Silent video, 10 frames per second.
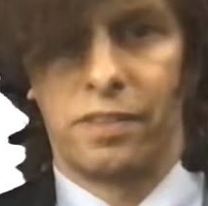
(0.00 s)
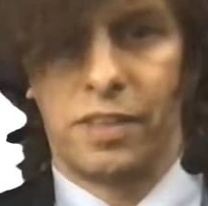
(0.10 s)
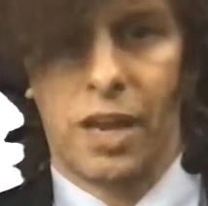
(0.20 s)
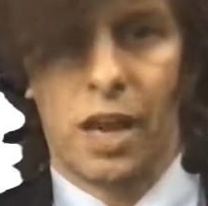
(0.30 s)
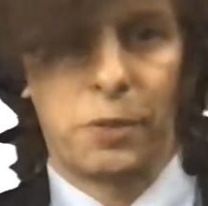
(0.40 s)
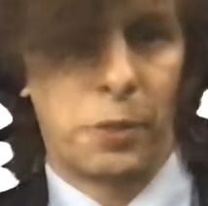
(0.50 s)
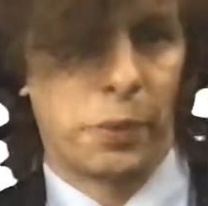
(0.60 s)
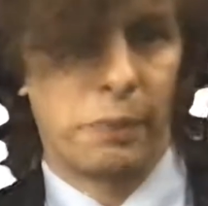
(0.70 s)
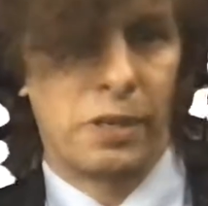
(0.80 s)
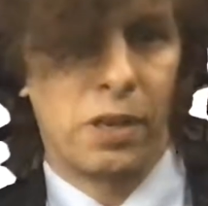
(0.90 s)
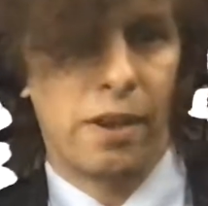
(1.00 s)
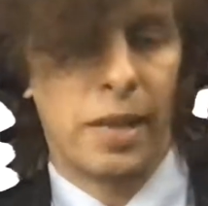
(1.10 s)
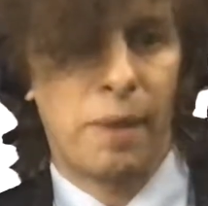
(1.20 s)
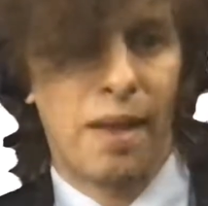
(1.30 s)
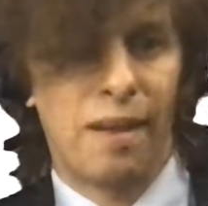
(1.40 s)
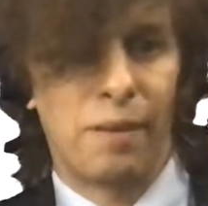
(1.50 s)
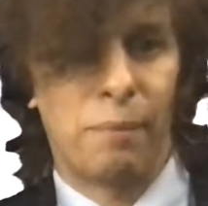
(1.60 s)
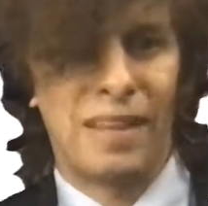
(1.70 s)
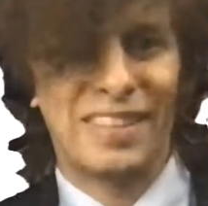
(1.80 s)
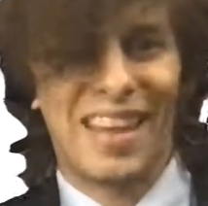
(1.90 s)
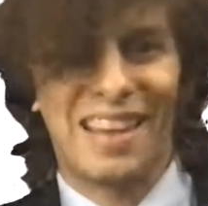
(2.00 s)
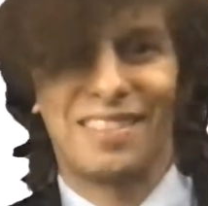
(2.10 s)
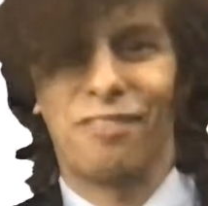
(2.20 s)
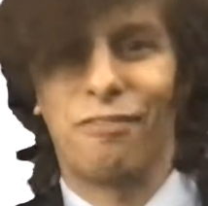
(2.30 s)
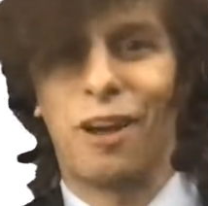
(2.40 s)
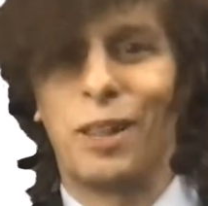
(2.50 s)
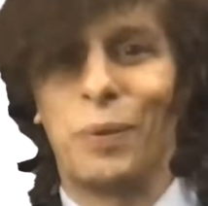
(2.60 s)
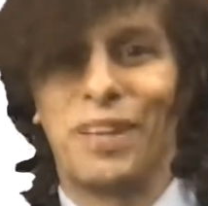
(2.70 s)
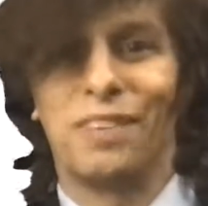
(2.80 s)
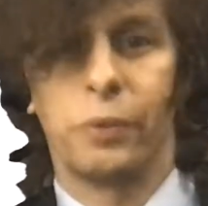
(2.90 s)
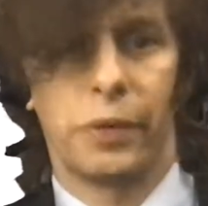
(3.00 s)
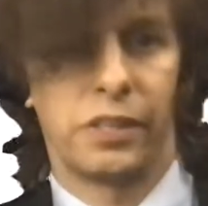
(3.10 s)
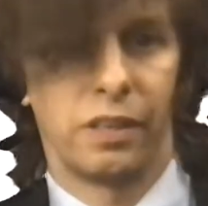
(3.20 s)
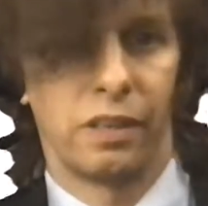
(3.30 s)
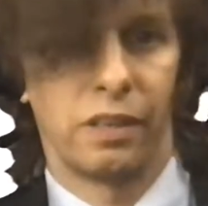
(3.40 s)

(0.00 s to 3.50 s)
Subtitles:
geometry we're going to be talking about basically has the following intuition.